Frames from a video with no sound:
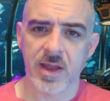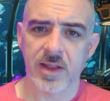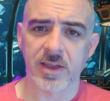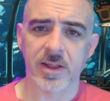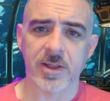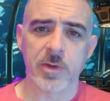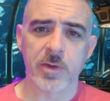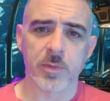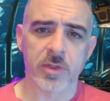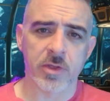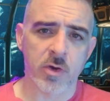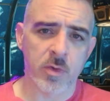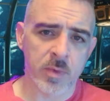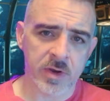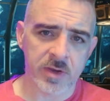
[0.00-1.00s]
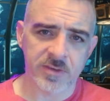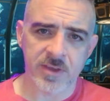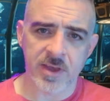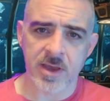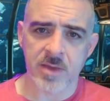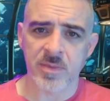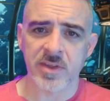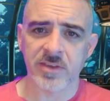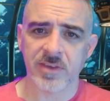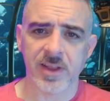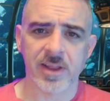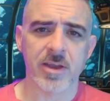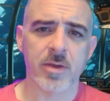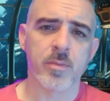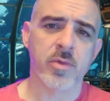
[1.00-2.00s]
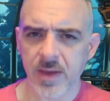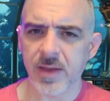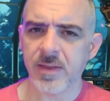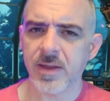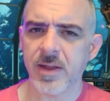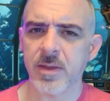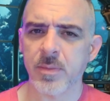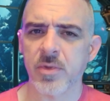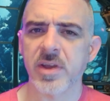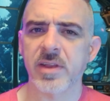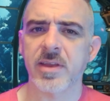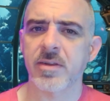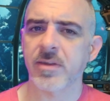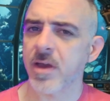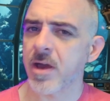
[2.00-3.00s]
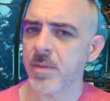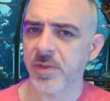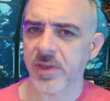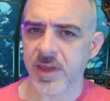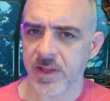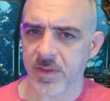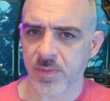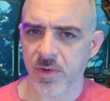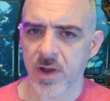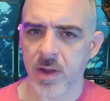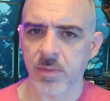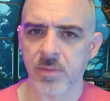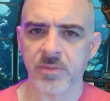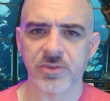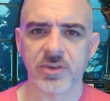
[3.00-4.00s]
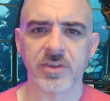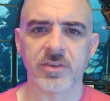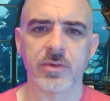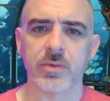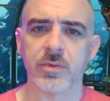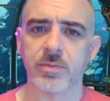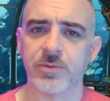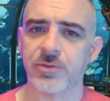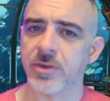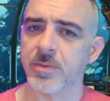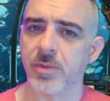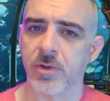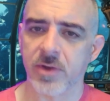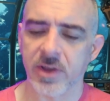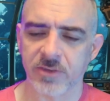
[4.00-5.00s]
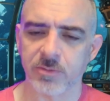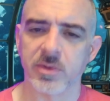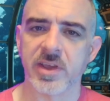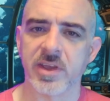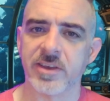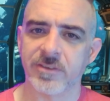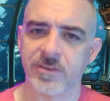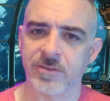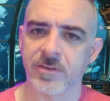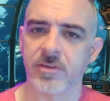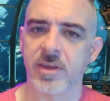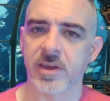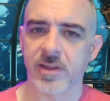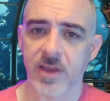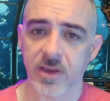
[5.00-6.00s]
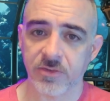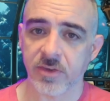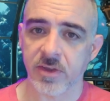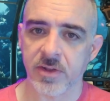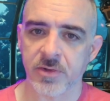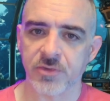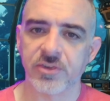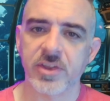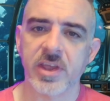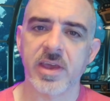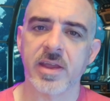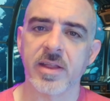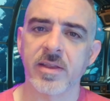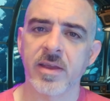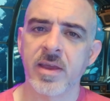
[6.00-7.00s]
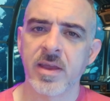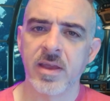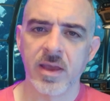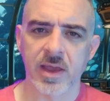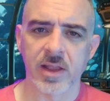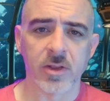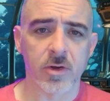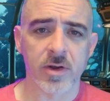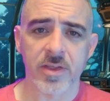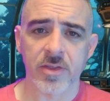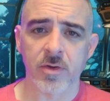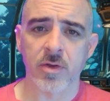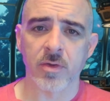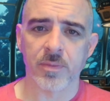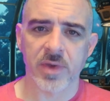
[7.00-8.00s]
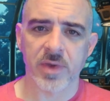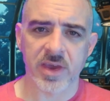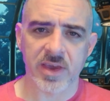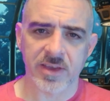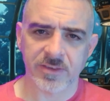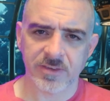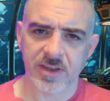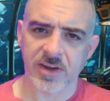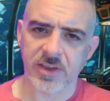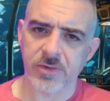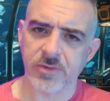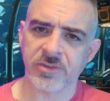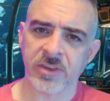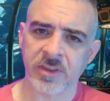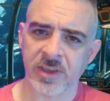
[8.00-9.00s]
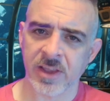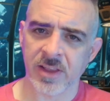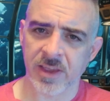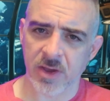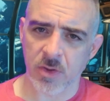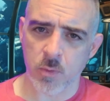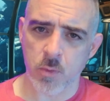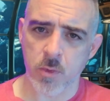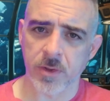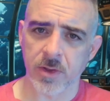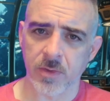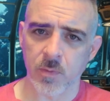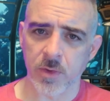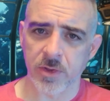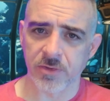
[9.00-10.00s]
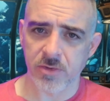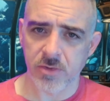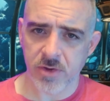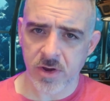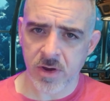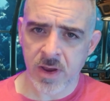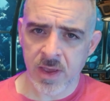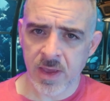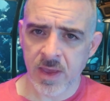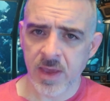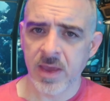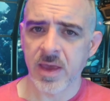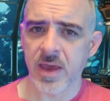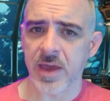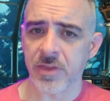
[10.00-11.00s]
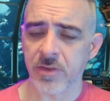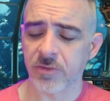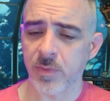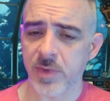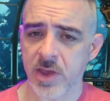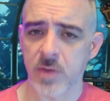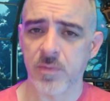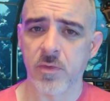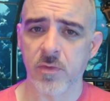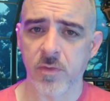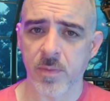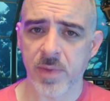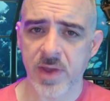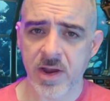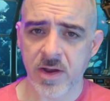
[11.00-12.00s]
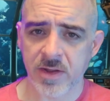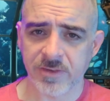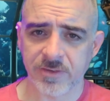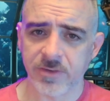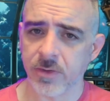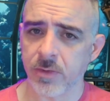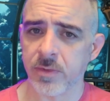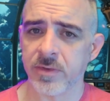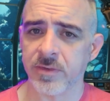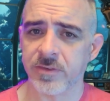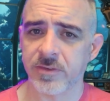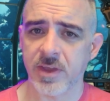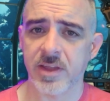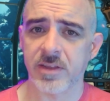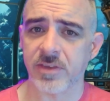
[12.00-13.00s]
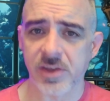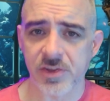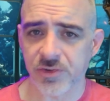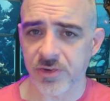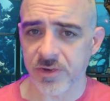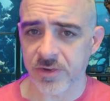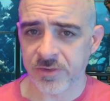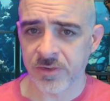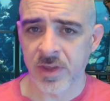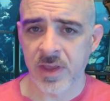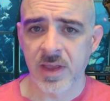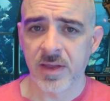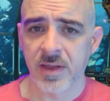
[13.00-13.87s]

how to get help with homework assignments, and how to break down complicated problems into simpler explanations that they can actually understand and learn at their own pace. How to use it to get like a one-on-one tutor. And this will be helpful for parents, students, and teachers